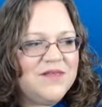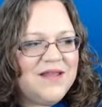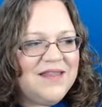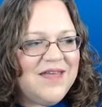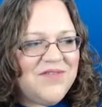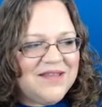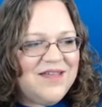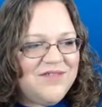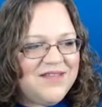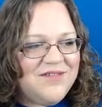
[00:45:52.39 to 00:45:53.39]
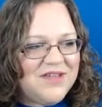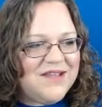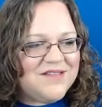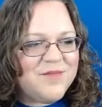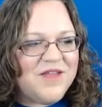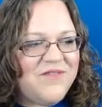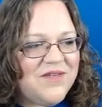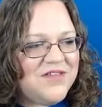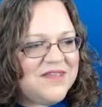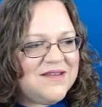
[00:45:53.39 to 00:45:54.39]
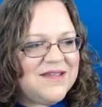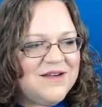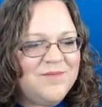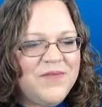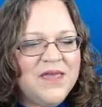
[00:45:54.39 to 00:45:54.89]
I love it, love it, love it. That's my favorite thing to hear.